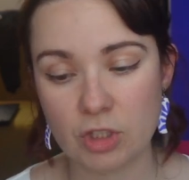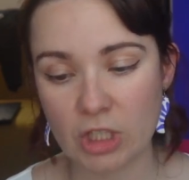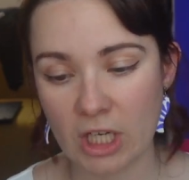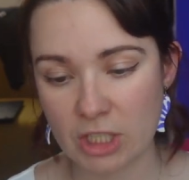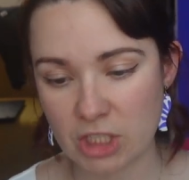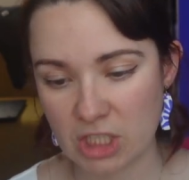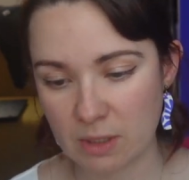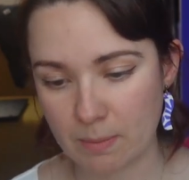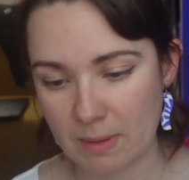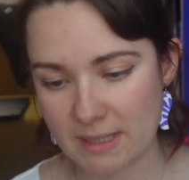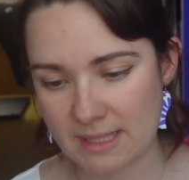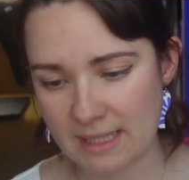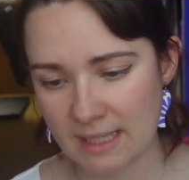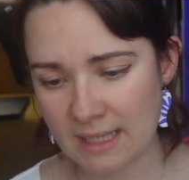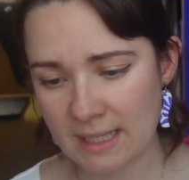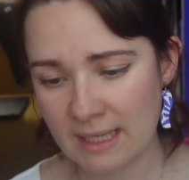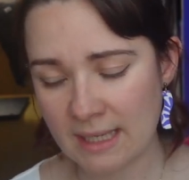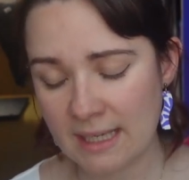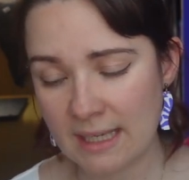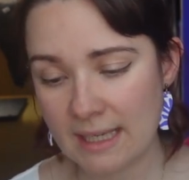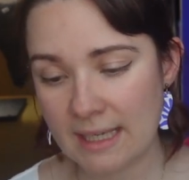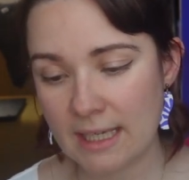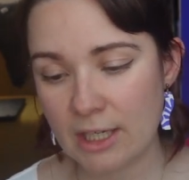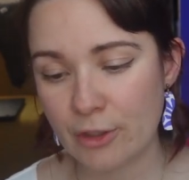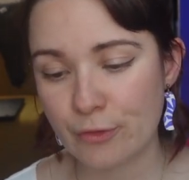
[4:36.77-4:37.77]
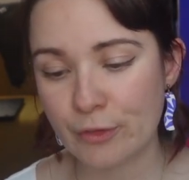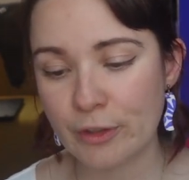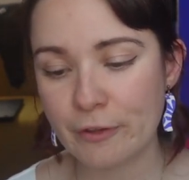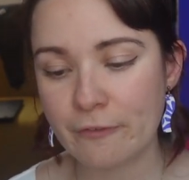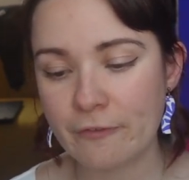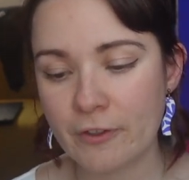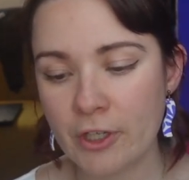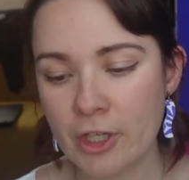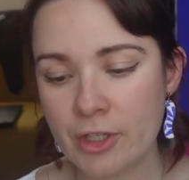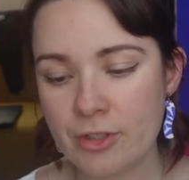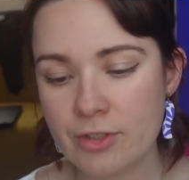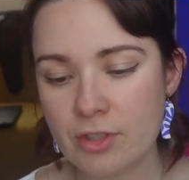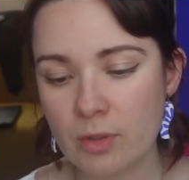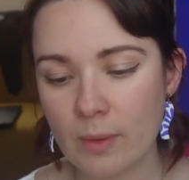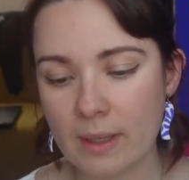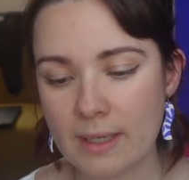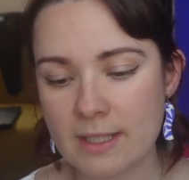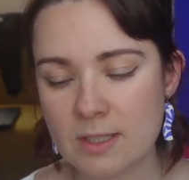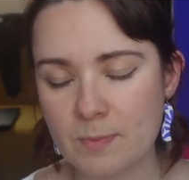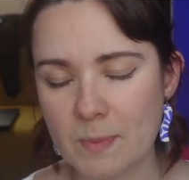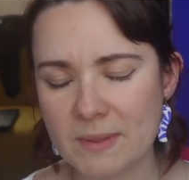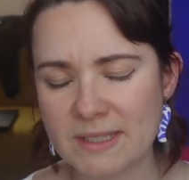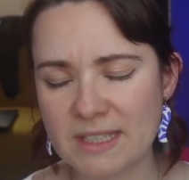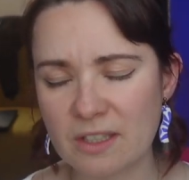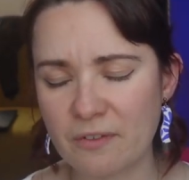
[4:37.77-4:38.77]
ChatGPT refers to a
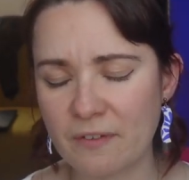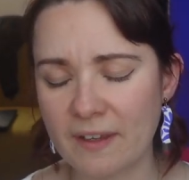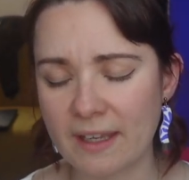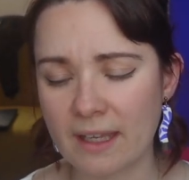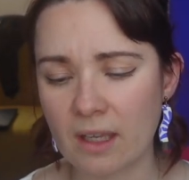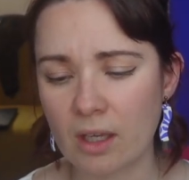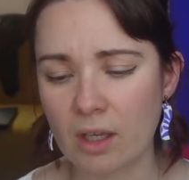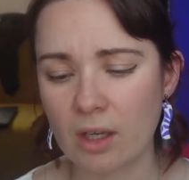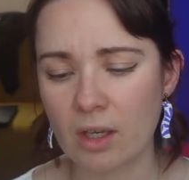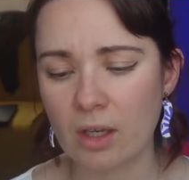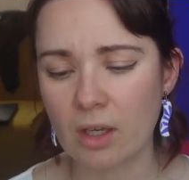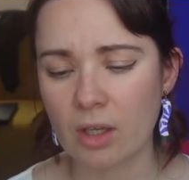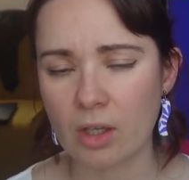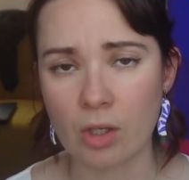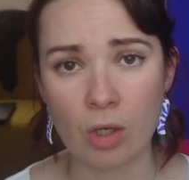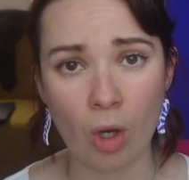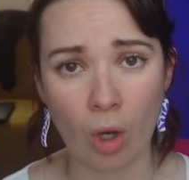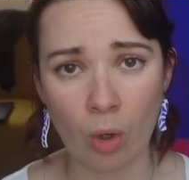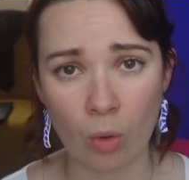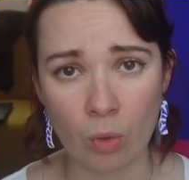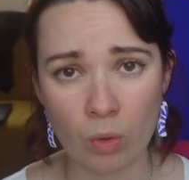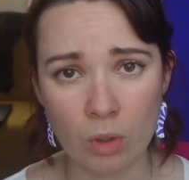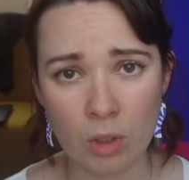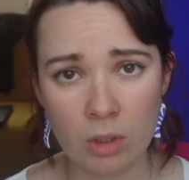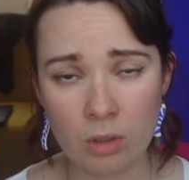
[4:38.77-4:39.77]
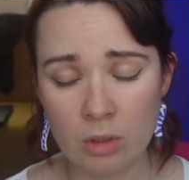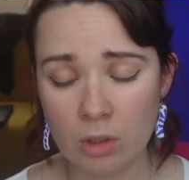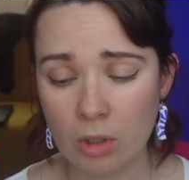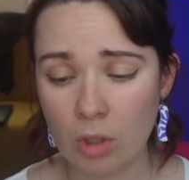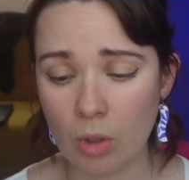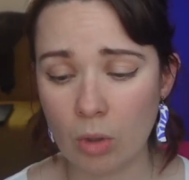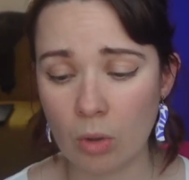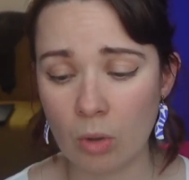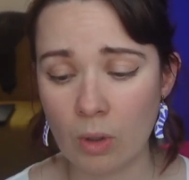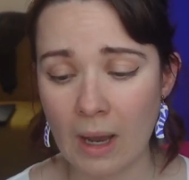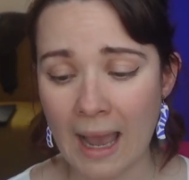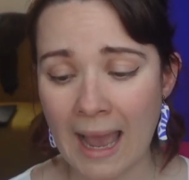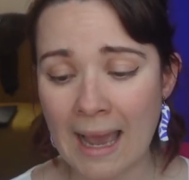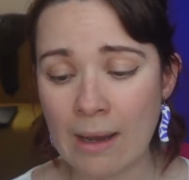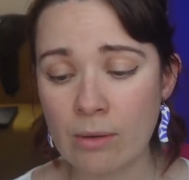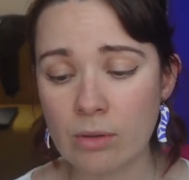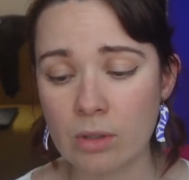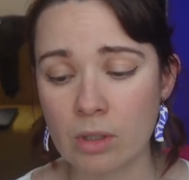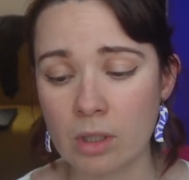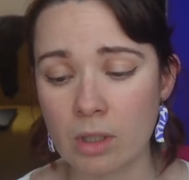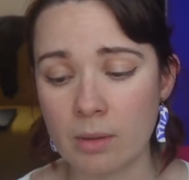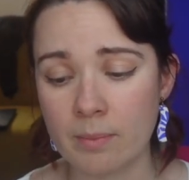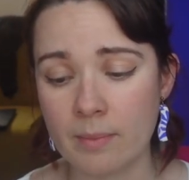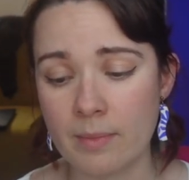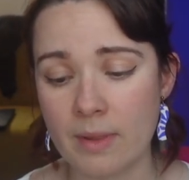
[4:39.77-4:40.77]
specific goal or
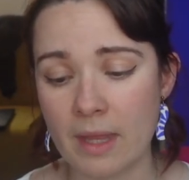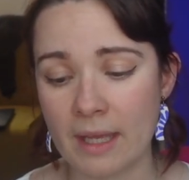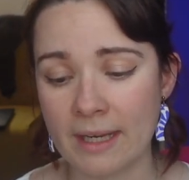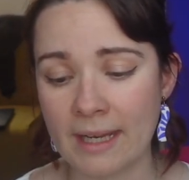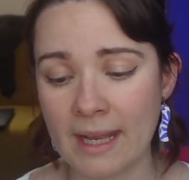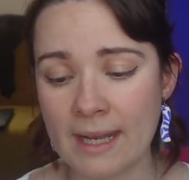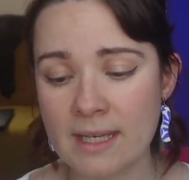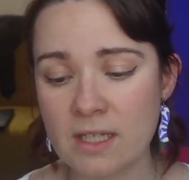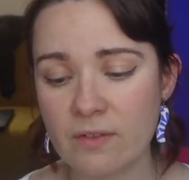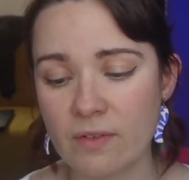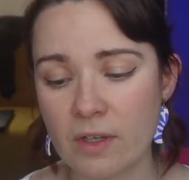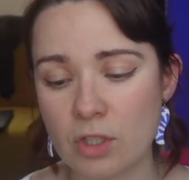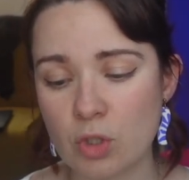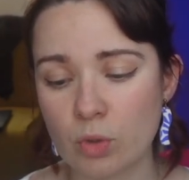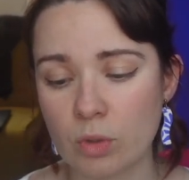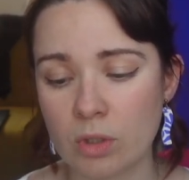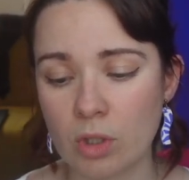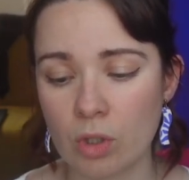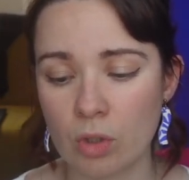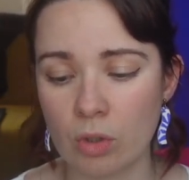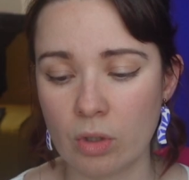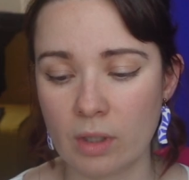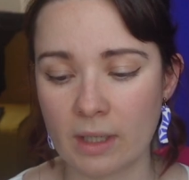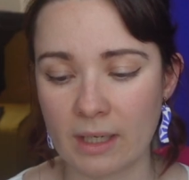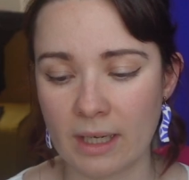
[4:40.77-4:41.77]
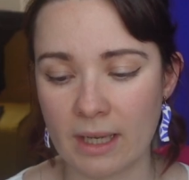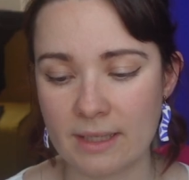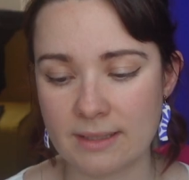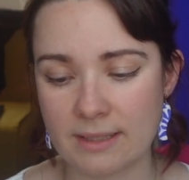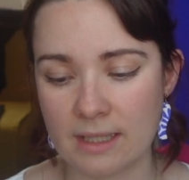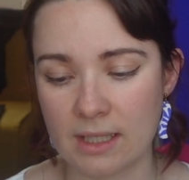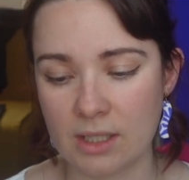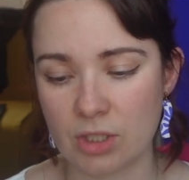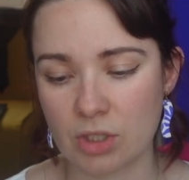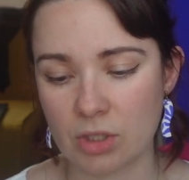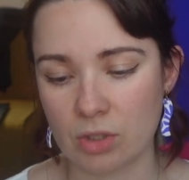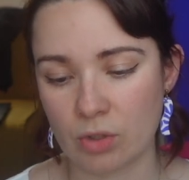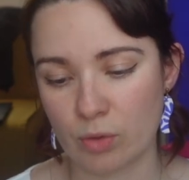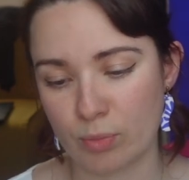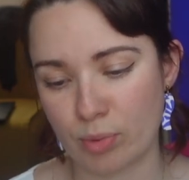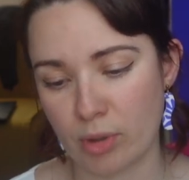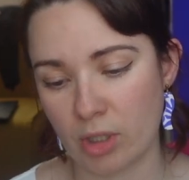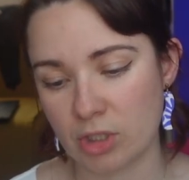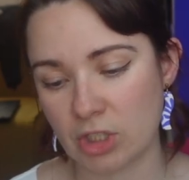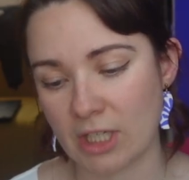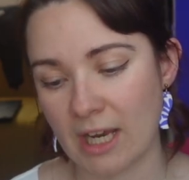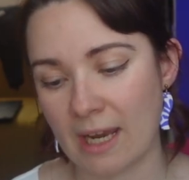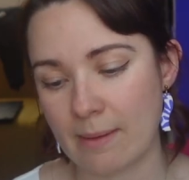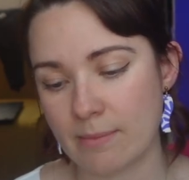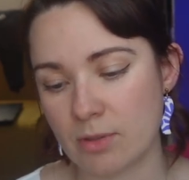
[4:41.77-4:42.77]
outcome that an individual, organization, or
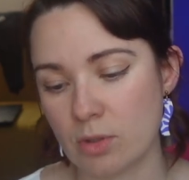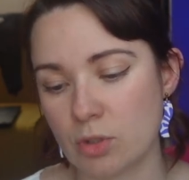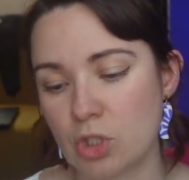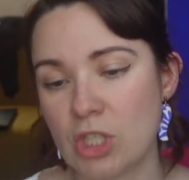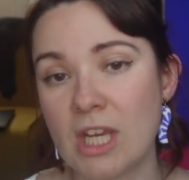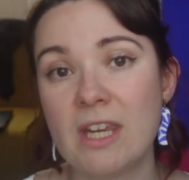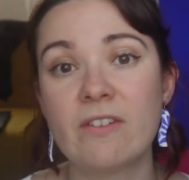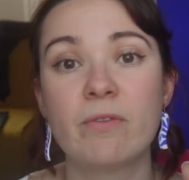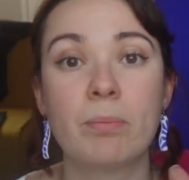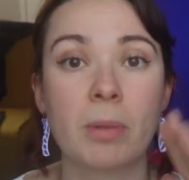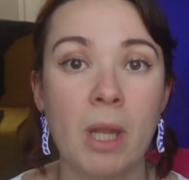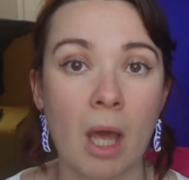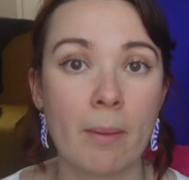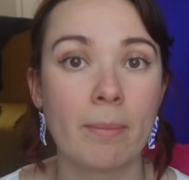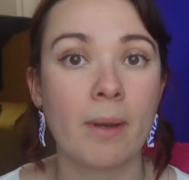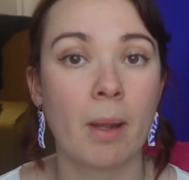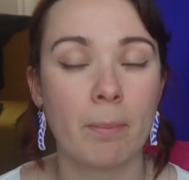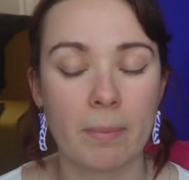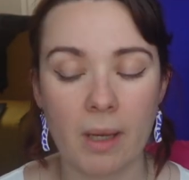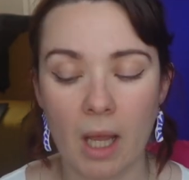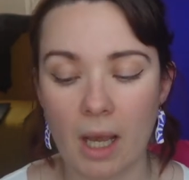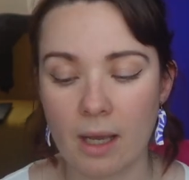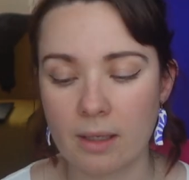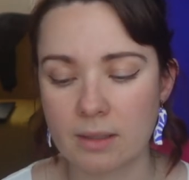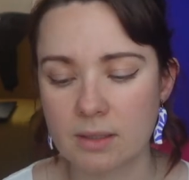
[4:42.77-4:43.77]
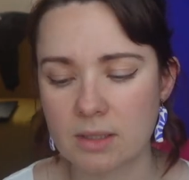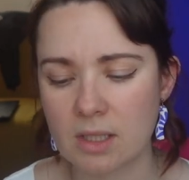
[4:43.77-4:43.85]
project aims to achieve, blah, blah, blah.